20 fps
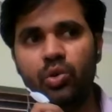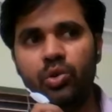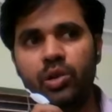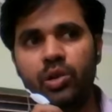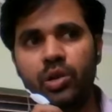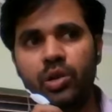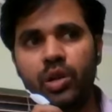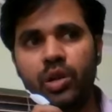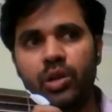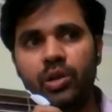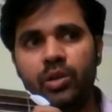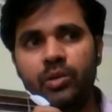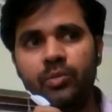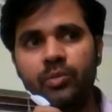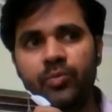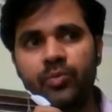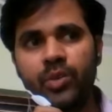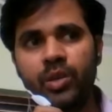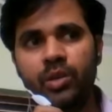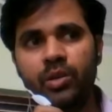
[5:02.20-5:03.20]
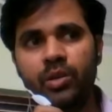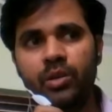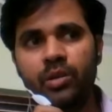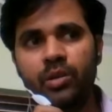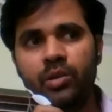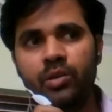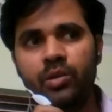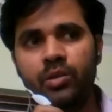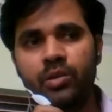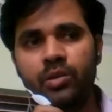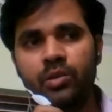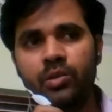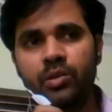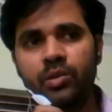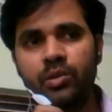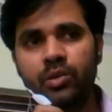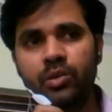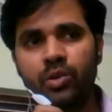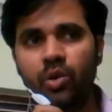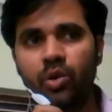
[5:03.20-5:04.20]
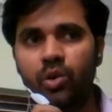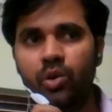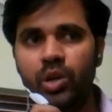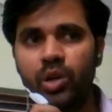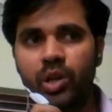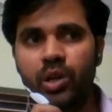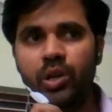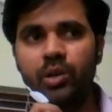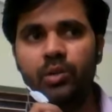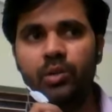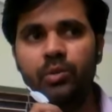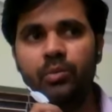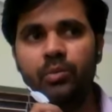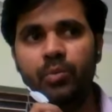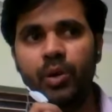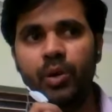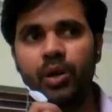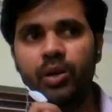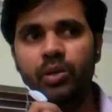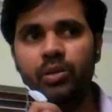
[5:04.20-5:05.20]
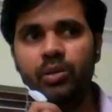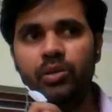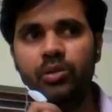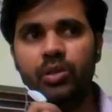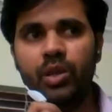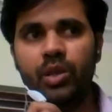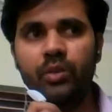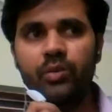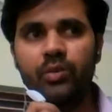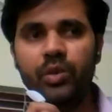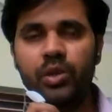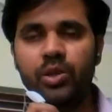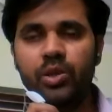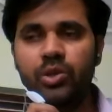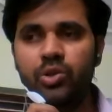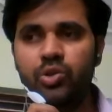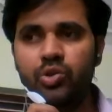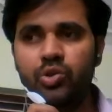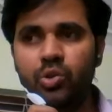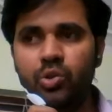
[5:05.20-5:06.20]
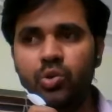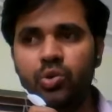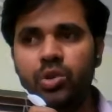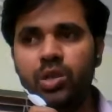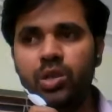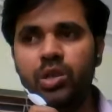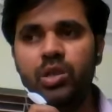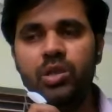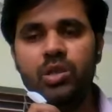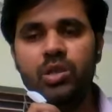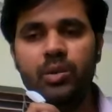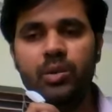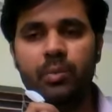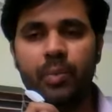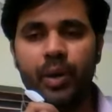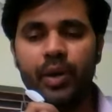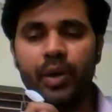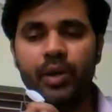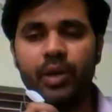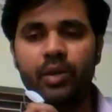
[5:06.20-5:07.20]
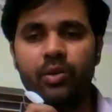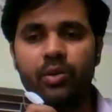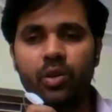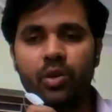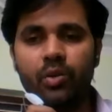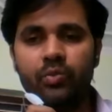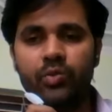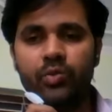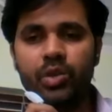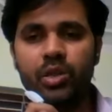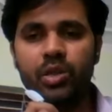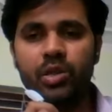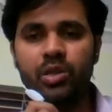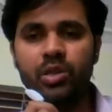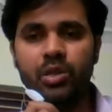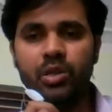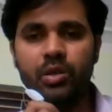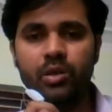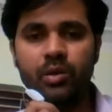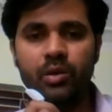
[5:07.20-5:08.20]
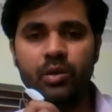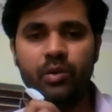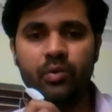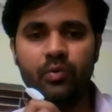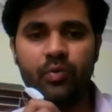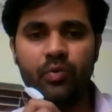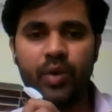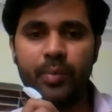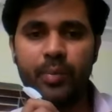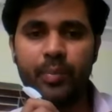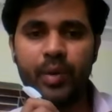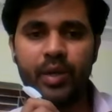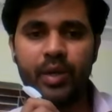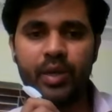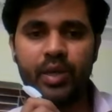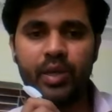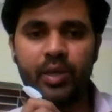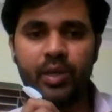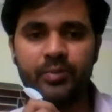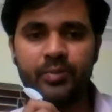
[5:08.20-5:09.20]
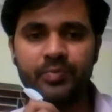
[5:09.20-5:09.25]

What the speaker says: learn, but they will show the pattern of the web making.